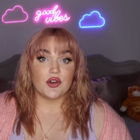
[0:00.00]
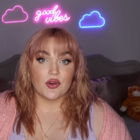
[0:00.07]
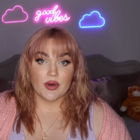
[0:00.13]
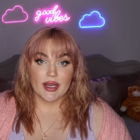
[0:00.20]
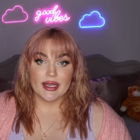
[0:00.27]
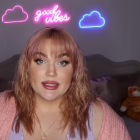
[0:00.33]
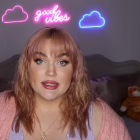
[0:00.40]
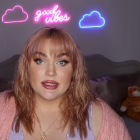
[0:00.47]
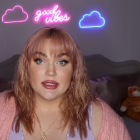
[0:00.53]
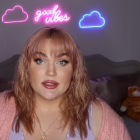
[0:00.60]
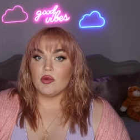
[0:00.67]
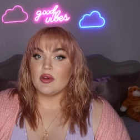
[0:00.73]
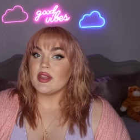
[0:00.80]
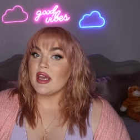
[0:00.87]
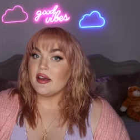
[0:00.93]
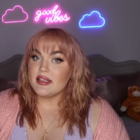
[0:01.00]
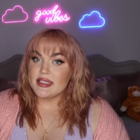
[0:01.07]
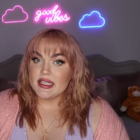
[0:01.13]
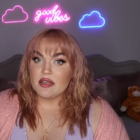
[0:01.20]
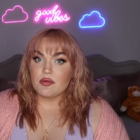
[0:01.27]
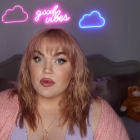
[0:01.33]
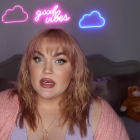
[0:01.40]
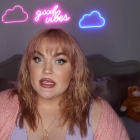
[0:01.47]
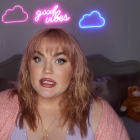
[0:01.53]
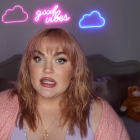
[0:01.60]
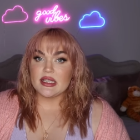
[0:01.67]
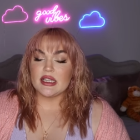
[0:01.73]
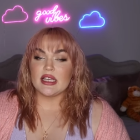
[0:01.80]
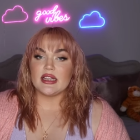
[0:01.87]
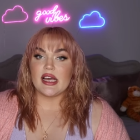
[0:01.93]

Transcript: Kriss. With Kelsi resealing